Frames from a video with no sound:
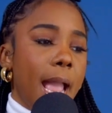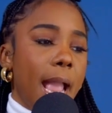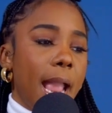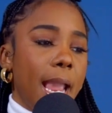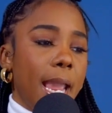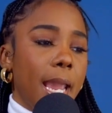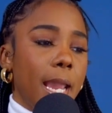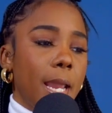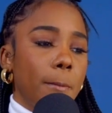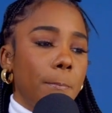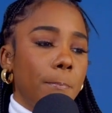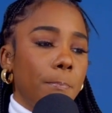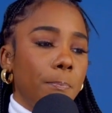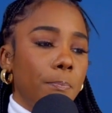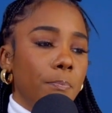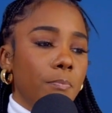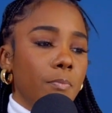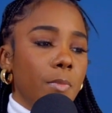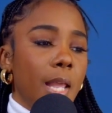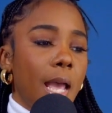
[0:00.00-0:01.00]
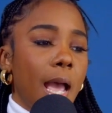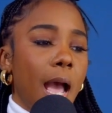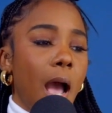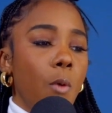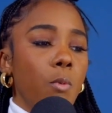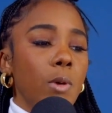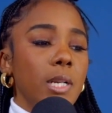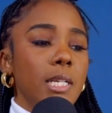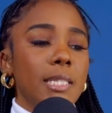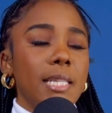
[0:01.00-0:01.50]
And
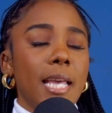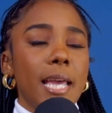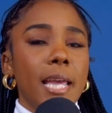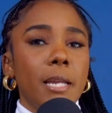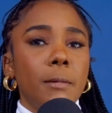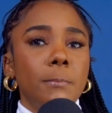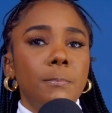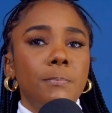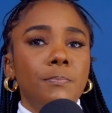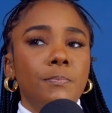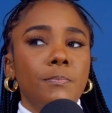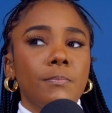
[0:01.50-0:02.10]
I want to say,